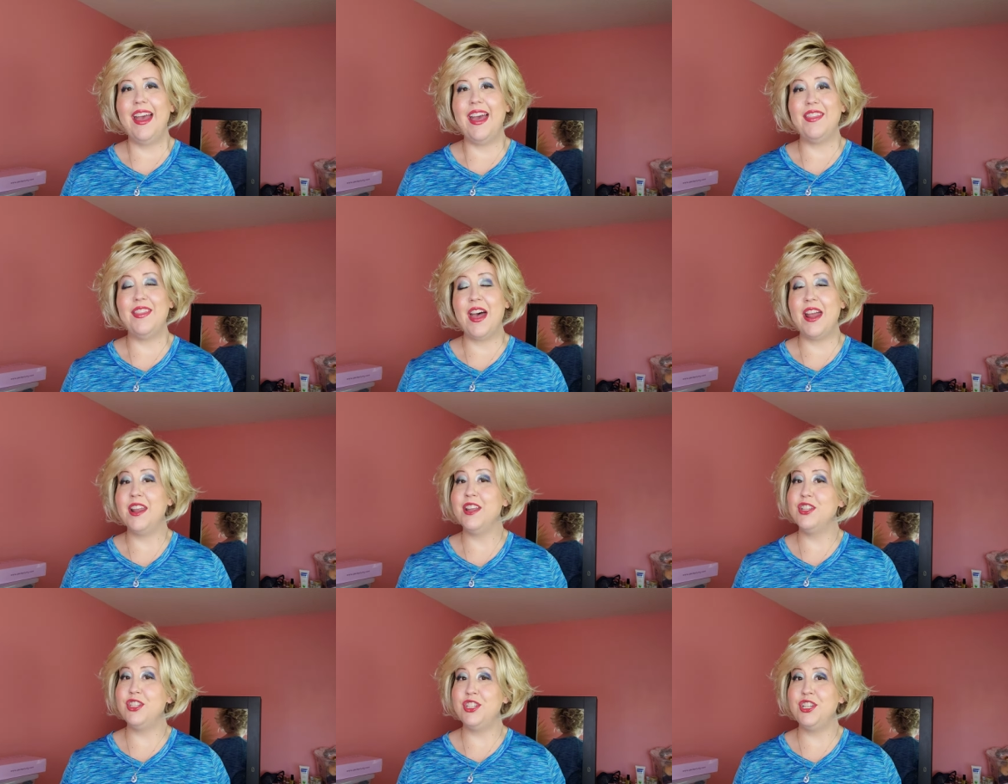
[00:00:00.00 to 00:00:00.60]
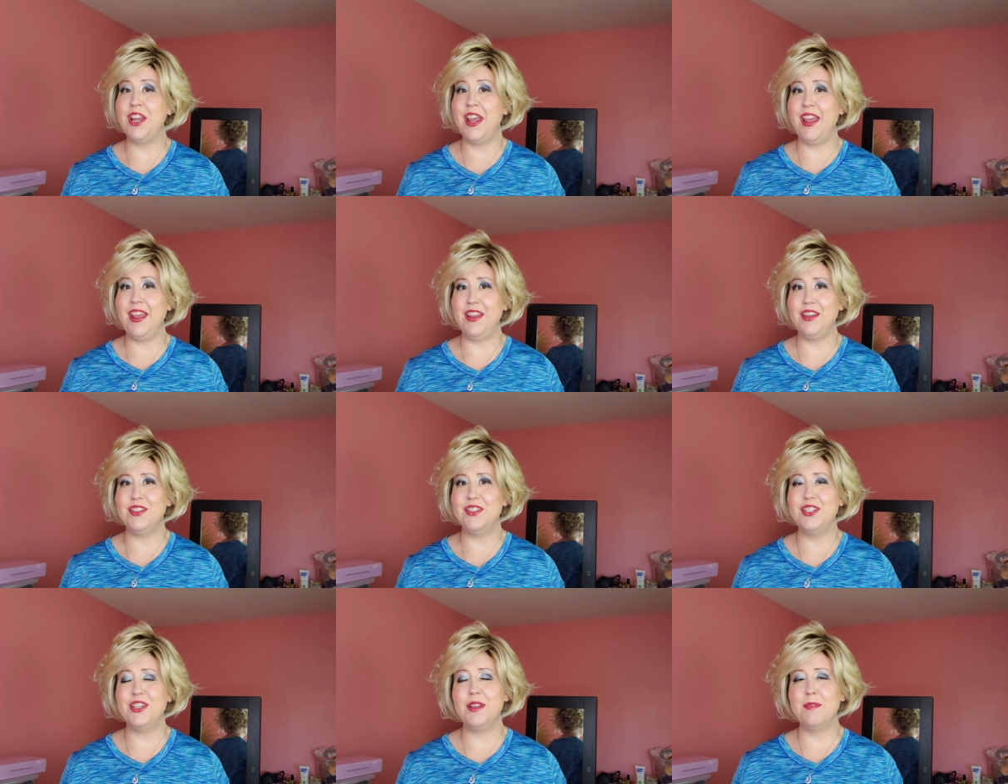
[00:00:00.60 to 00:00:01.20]
That has
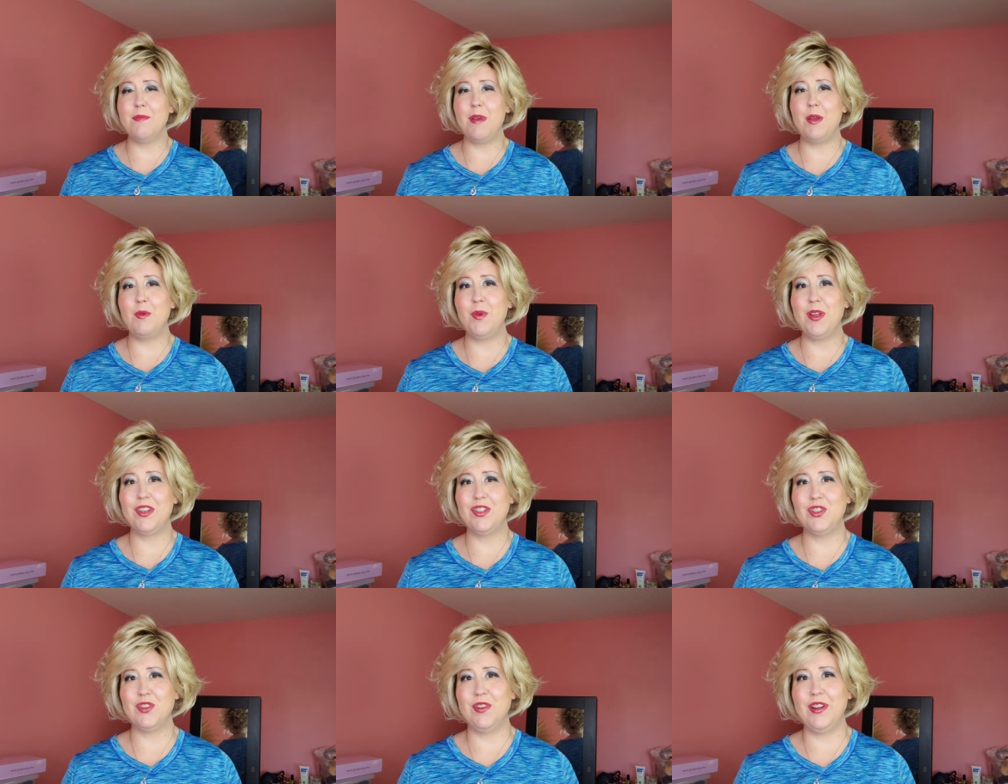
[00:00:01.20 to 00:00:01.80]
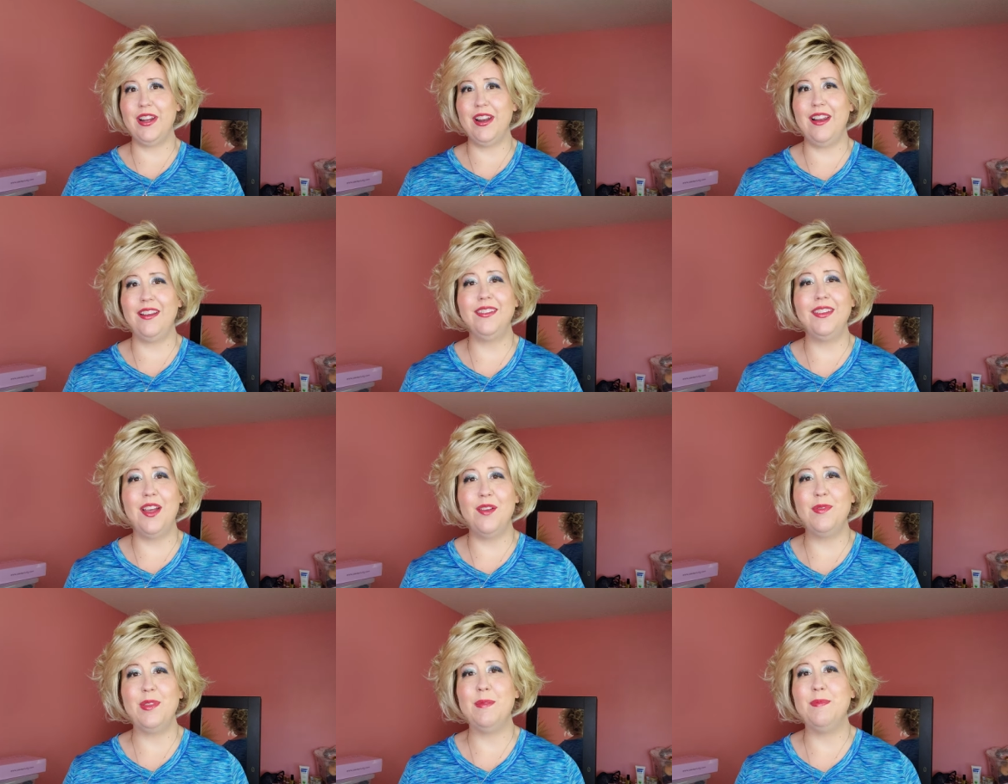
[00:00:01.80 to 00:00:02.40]
changed in my wig journey, and I
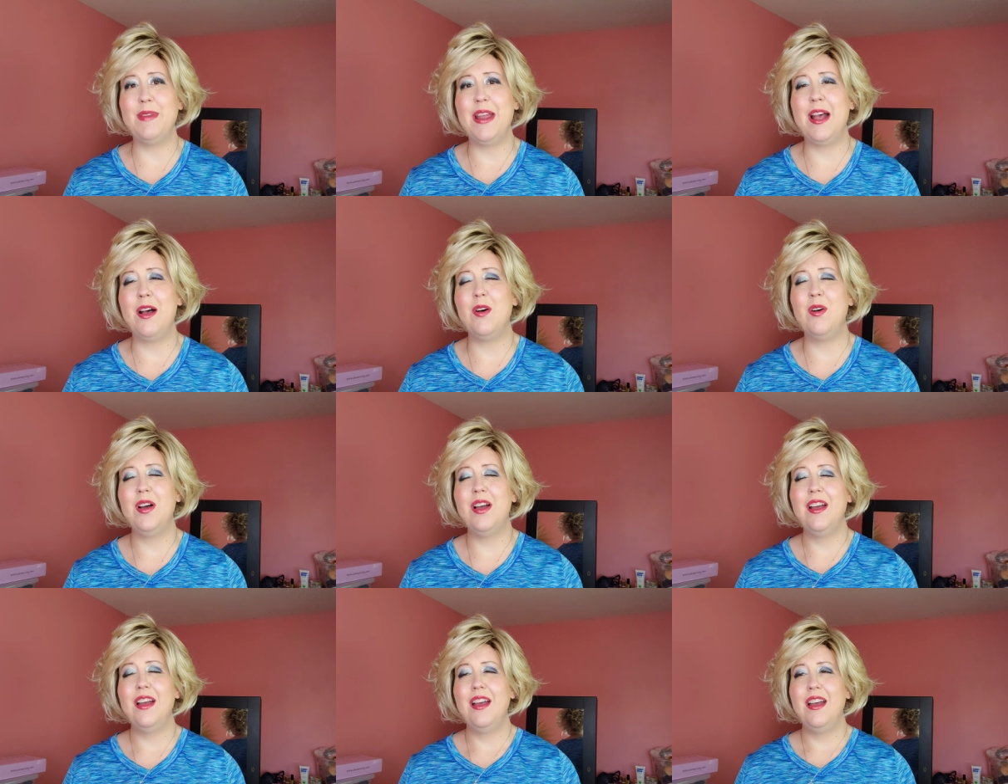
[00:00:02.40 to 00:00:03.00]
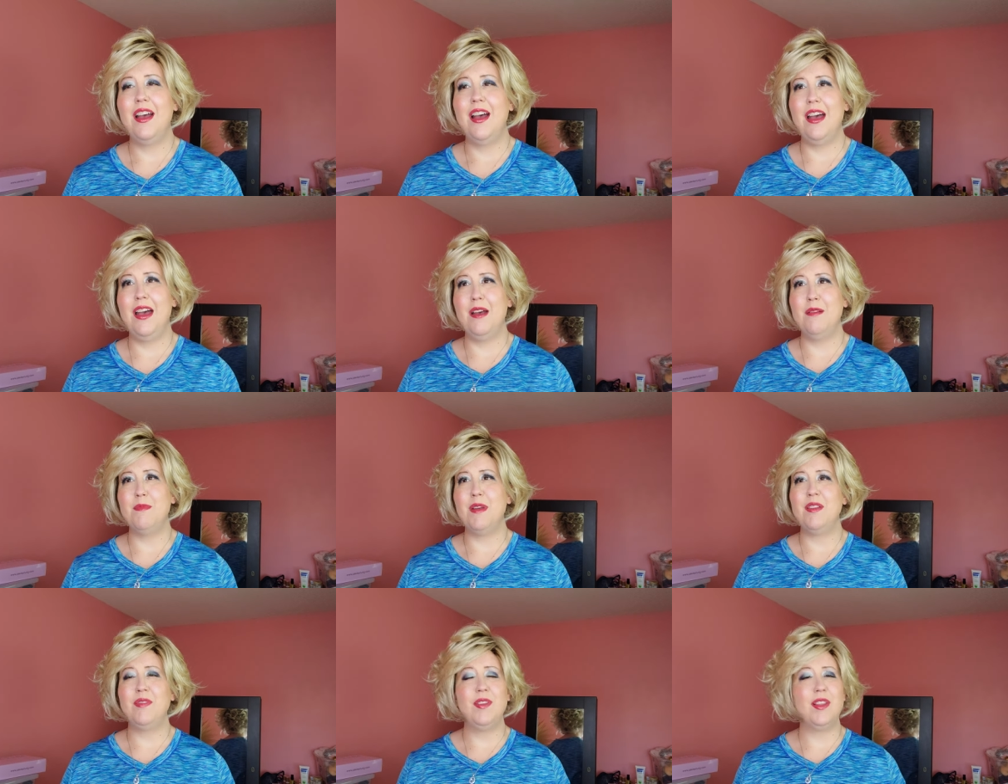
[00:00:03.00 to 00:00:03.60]
love them now.
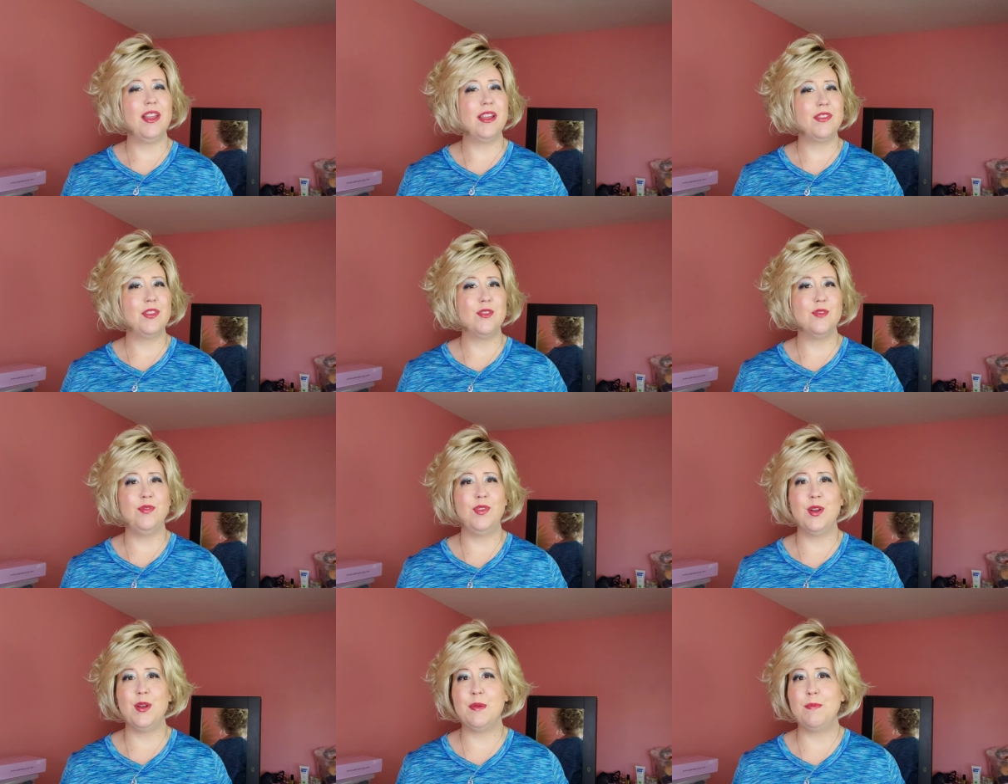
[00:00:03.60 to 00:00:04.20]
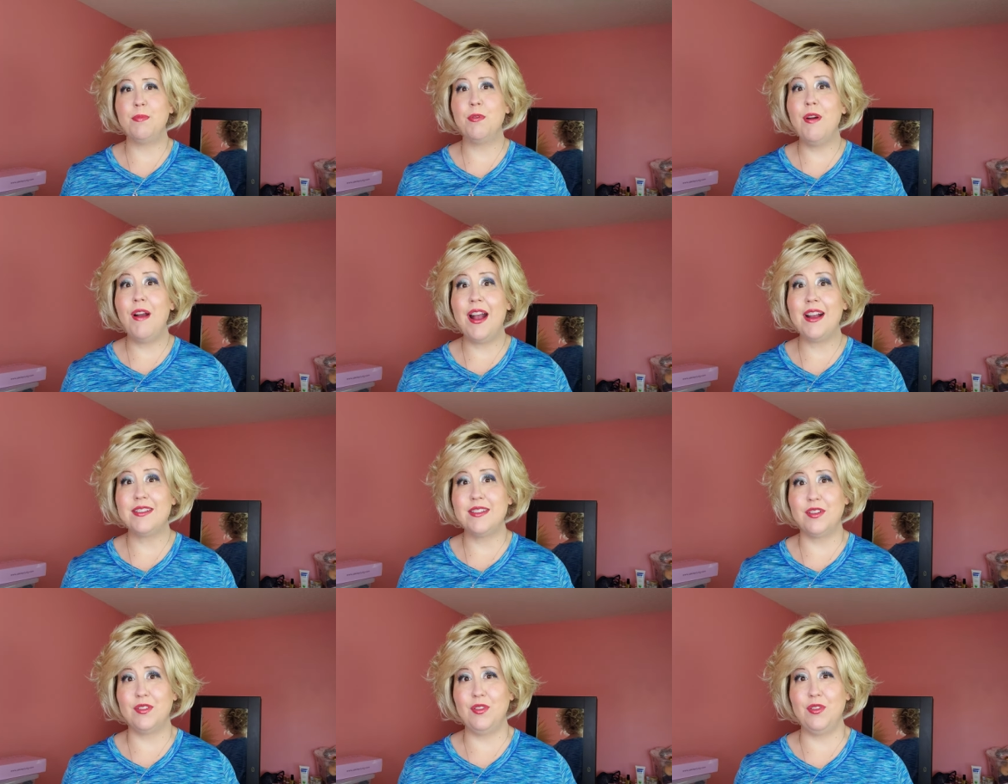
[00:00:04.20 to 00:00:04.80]
Um, I feel like they're very
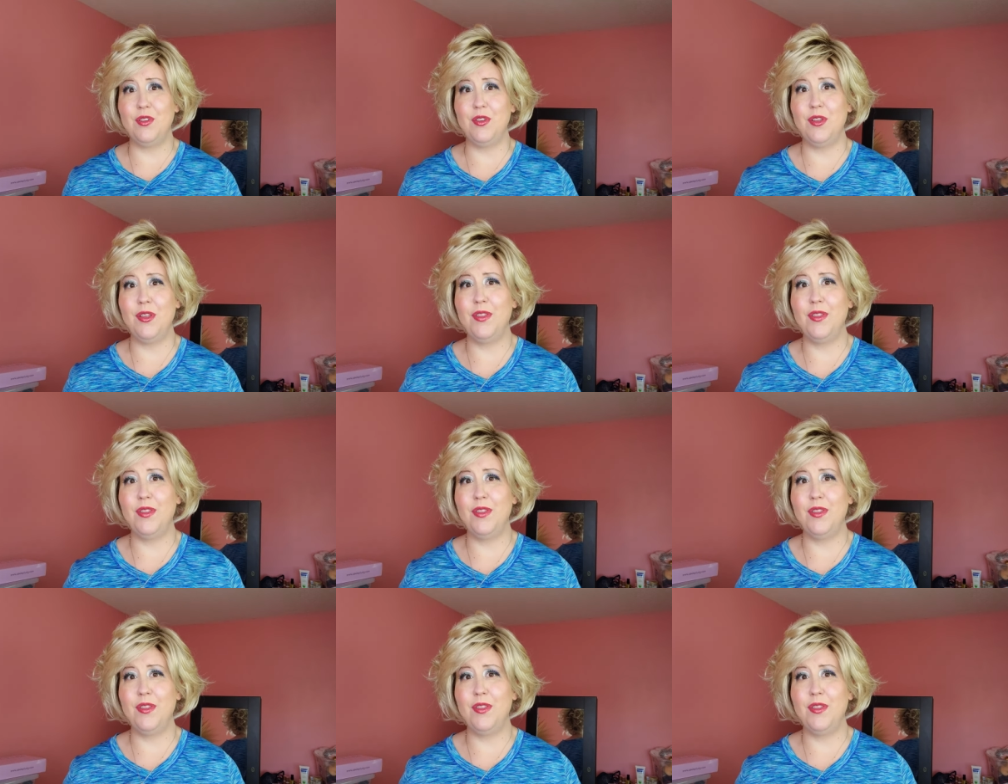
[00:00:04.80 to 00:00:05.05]
practical.